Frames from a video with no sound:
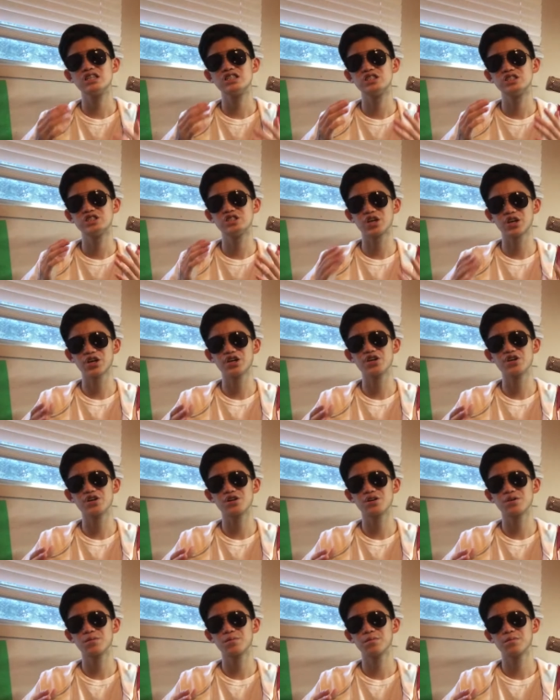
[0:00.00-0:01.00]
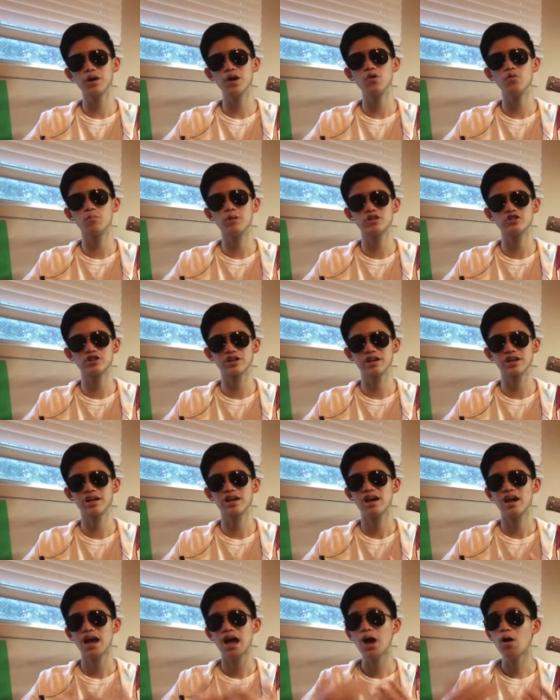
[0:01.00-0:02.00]
secure biometric
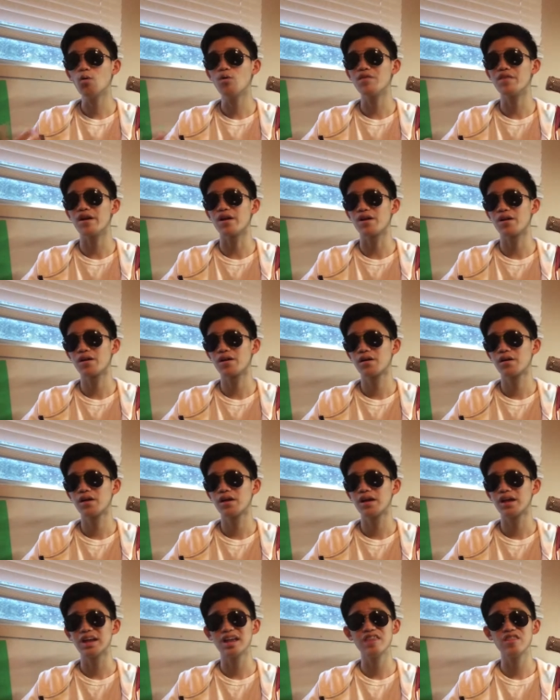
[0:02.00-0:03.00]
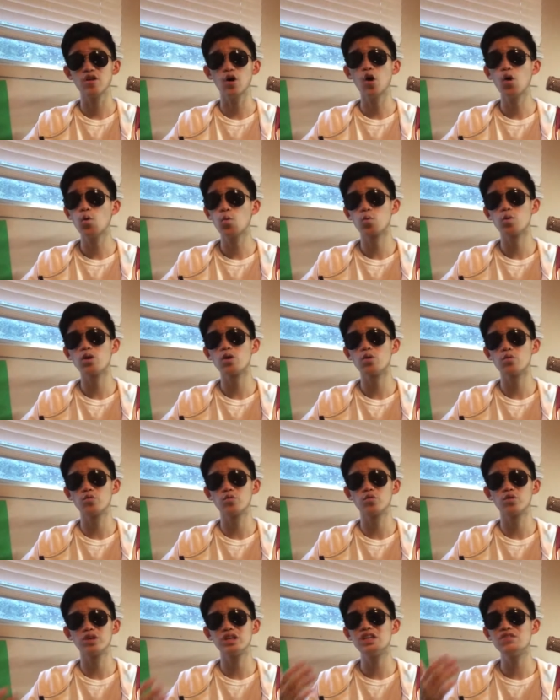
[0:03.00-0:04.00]
out there in the whole world,
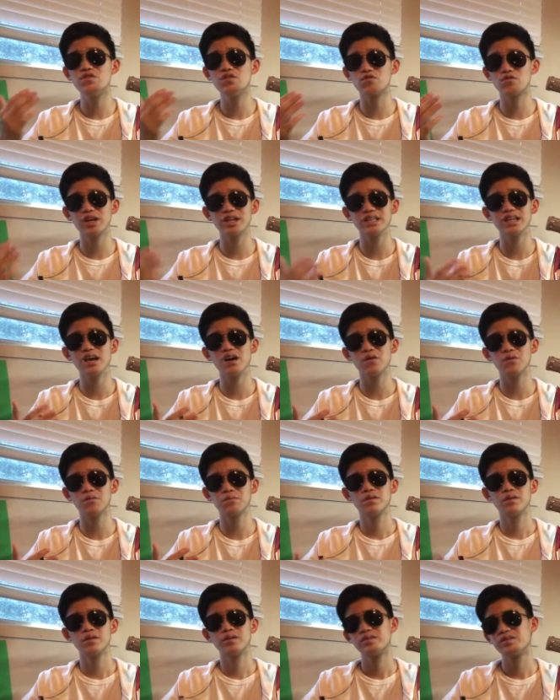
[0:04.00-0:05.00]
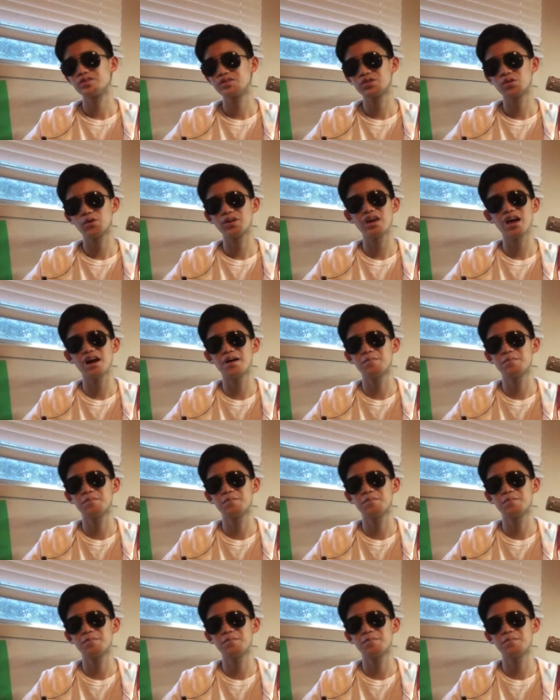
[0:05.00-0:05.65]
even right now. So yeah,